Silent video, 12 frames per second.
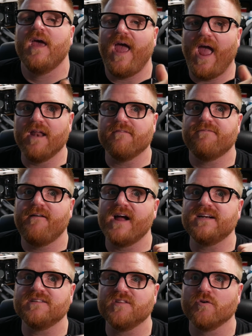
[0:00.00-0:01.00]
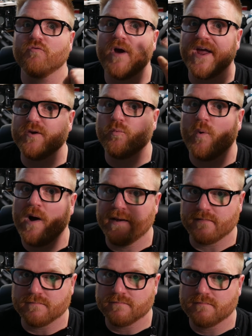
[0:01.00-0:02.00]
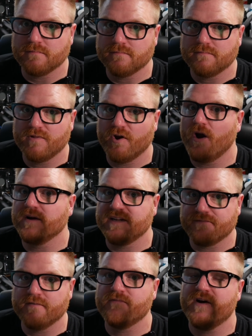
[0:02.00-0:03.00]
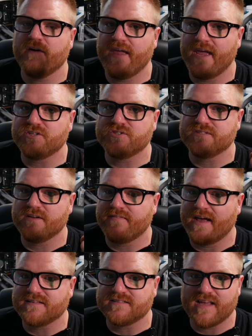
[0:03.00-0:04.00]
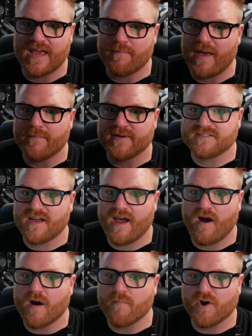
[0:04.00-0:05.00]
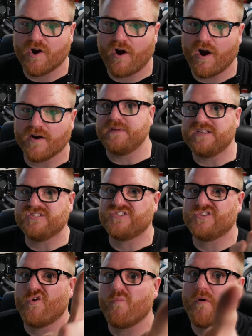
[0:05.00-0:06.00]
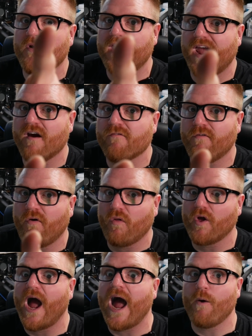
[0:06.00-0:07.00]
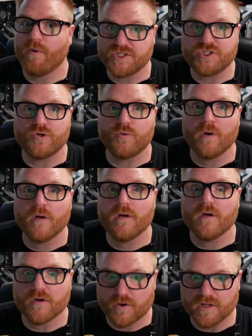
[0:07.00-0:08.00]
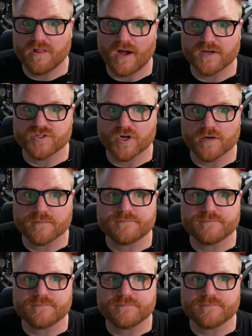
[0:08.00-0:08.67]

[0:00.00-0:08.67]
and find the right one. There are different variations of that same MSI armor card. Be super careful. I wish you good luck, sir.